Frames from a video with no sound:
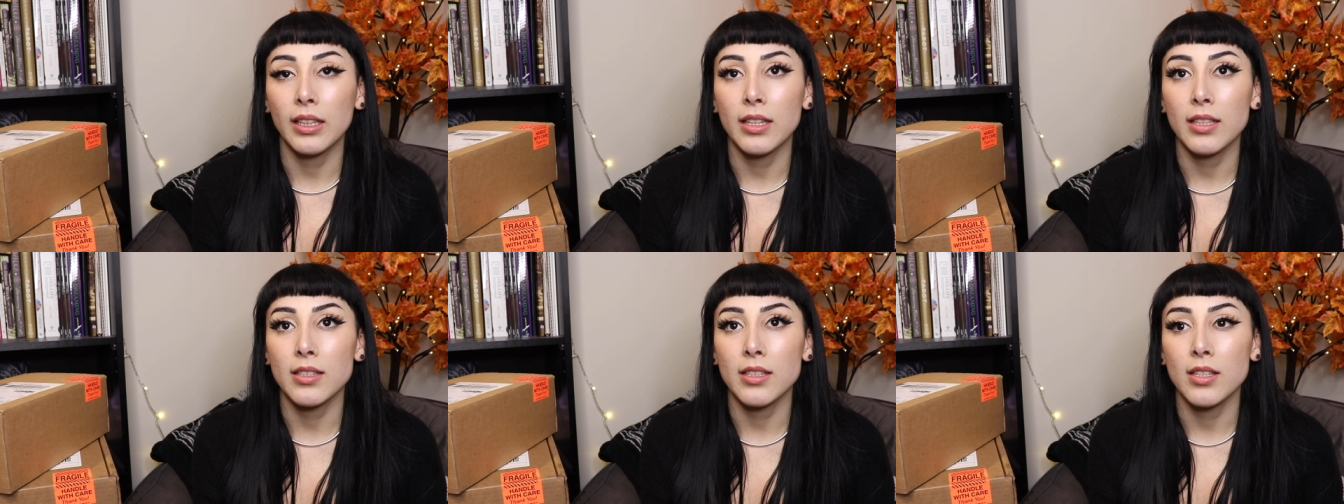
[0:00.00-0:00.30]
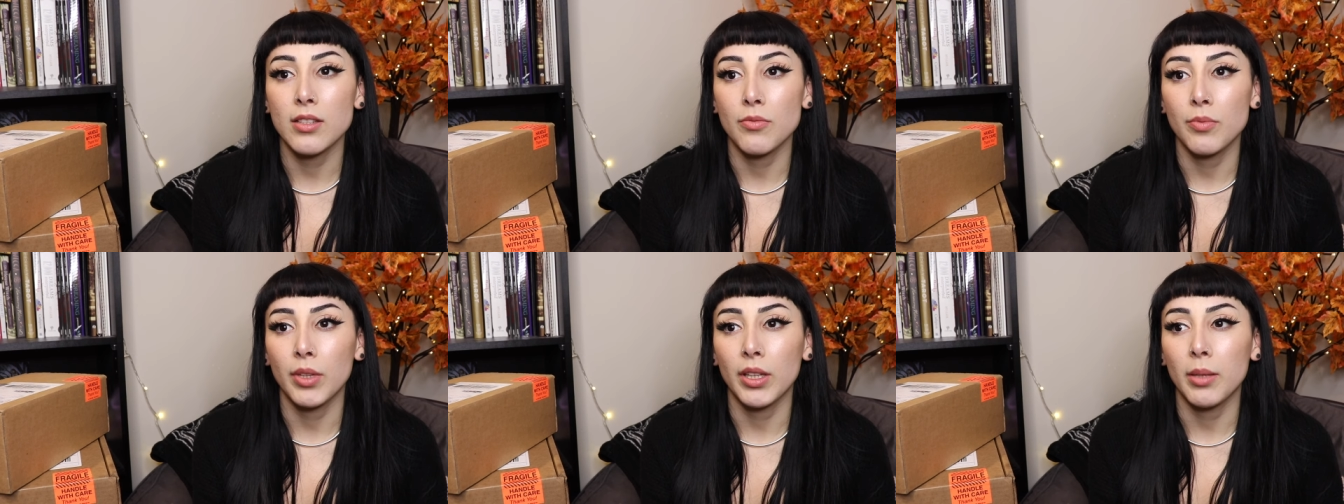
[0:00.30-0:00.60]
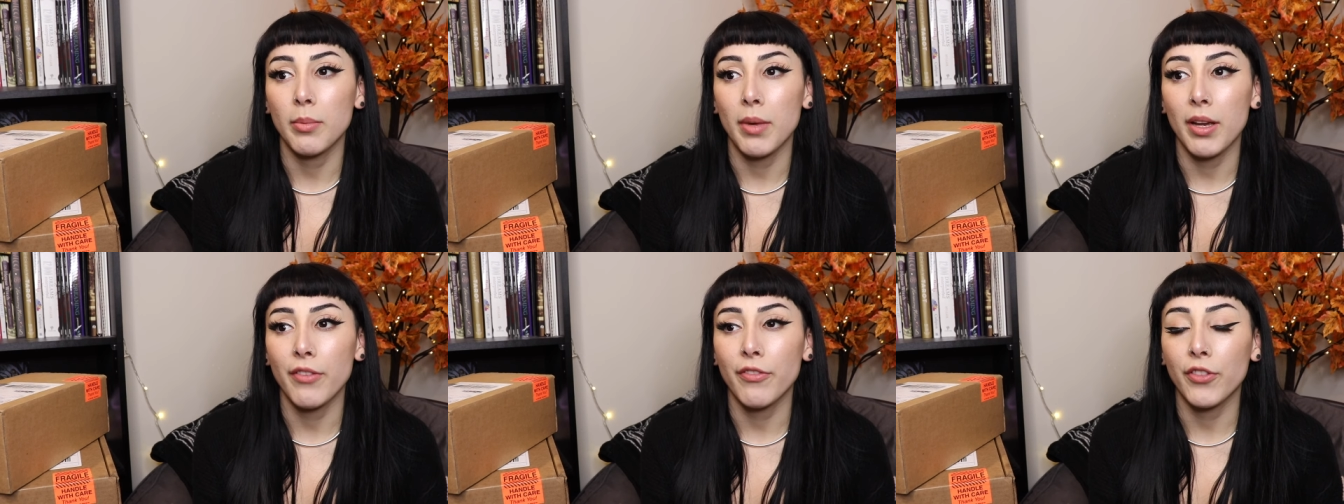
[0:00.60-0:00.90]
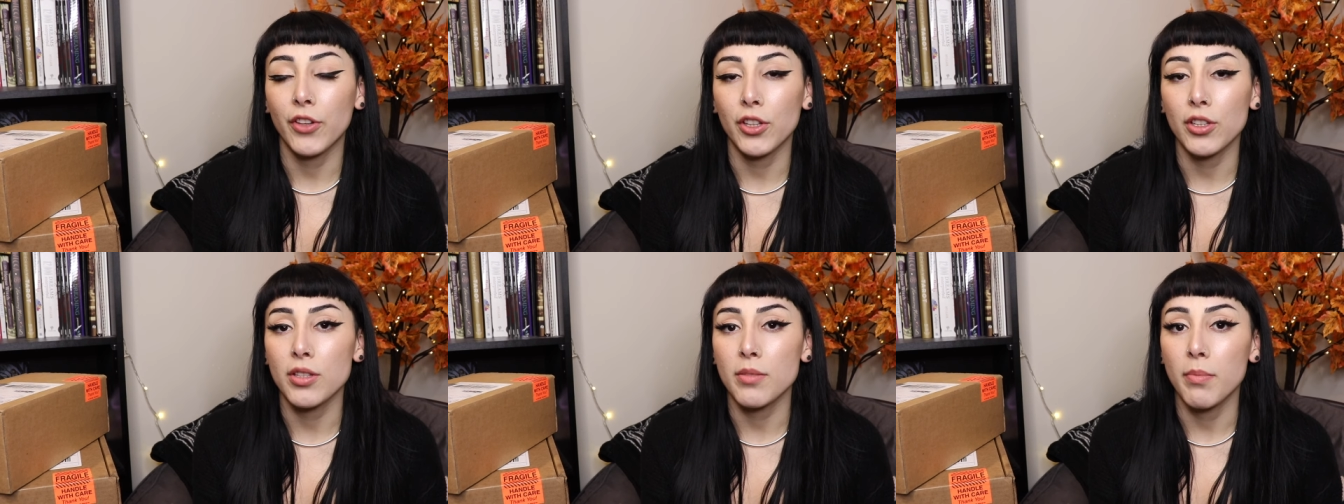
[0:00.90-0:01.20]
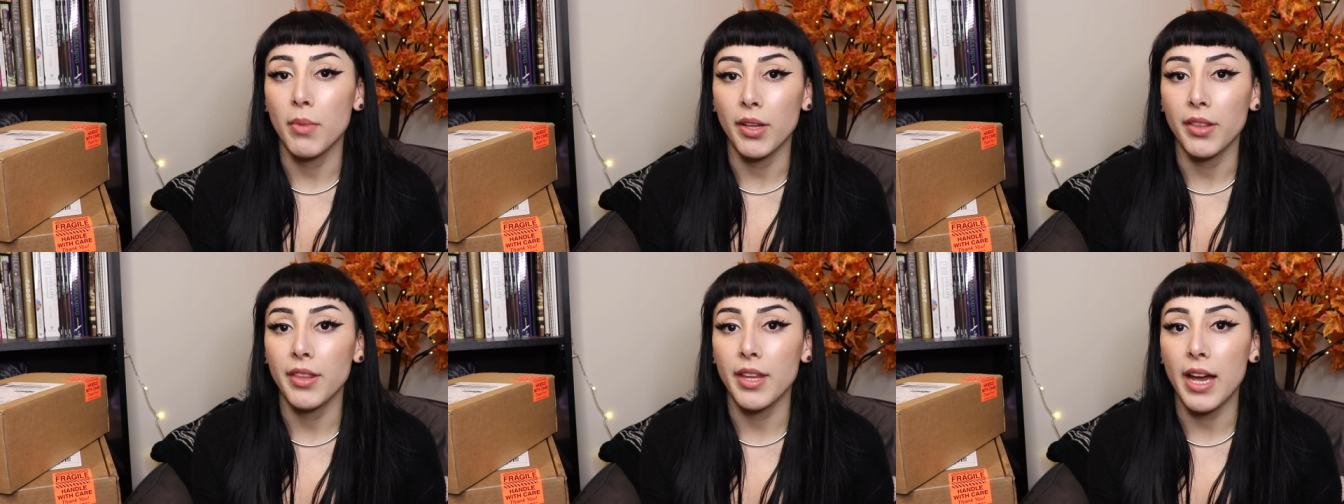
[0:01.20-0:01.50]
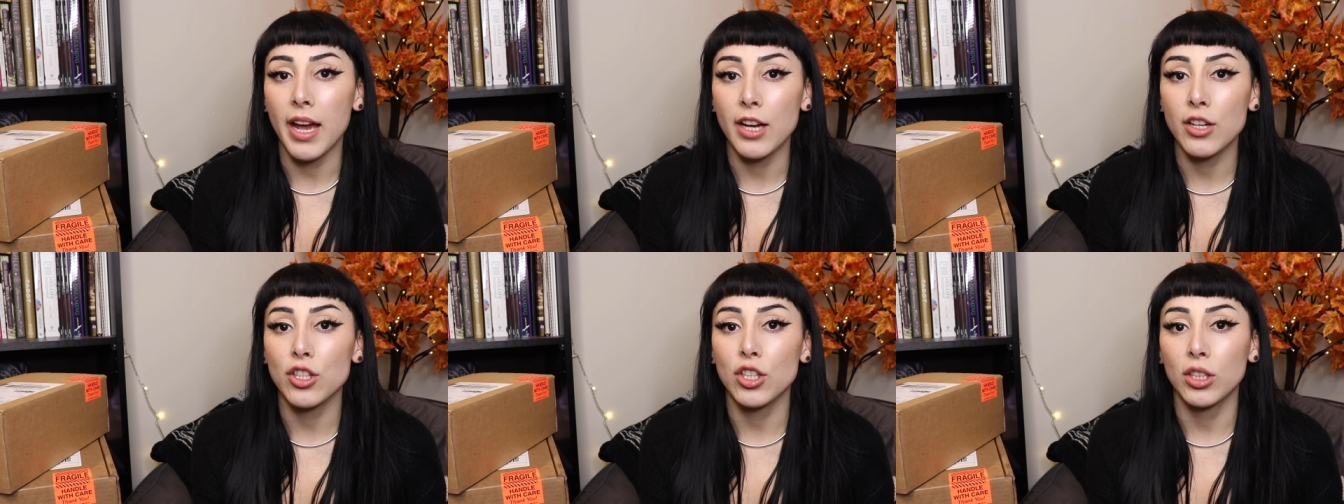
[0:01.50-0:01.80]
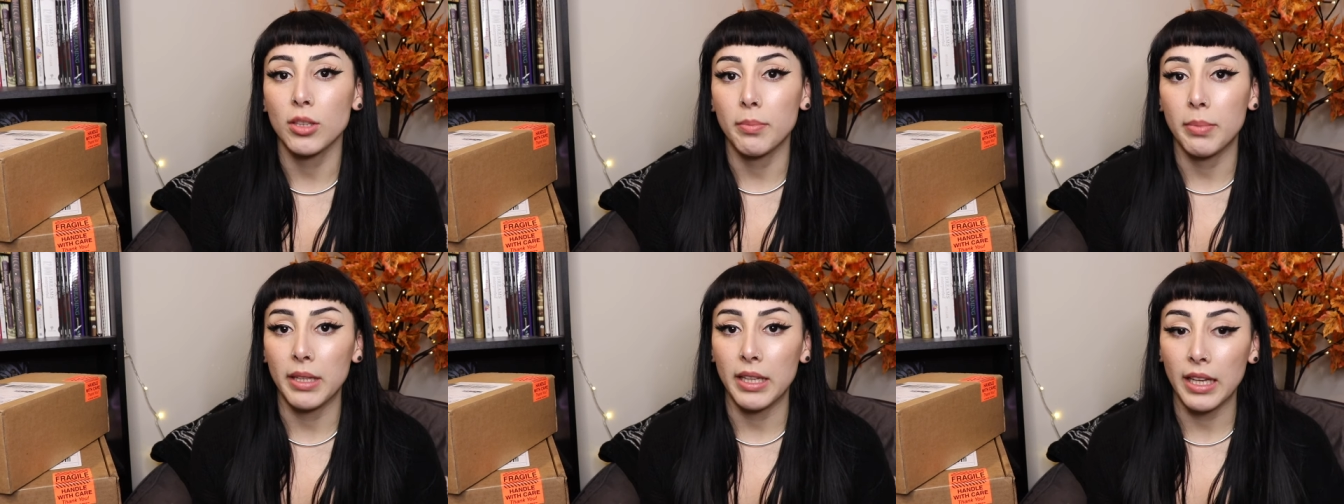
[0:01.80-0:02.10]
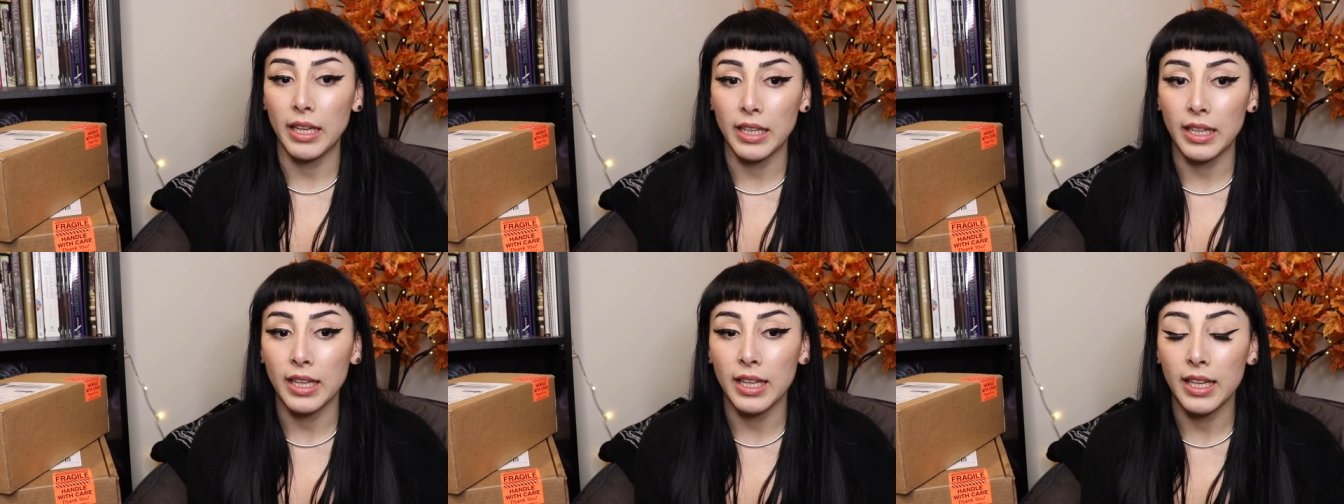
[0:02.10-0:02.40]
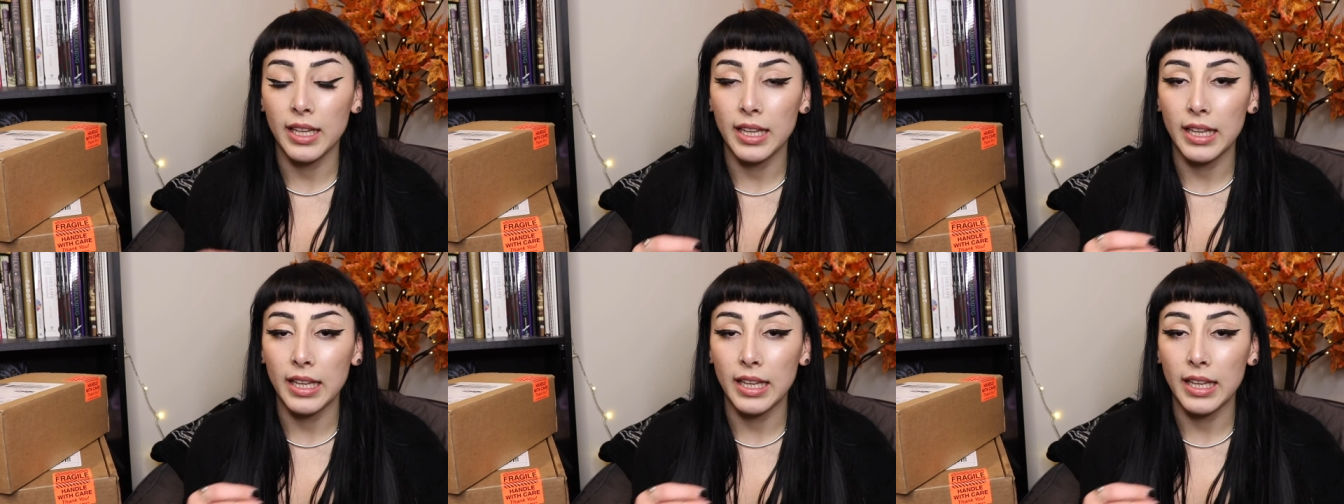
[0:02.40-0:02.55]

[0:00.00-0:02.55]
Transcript: This is really my first month actually being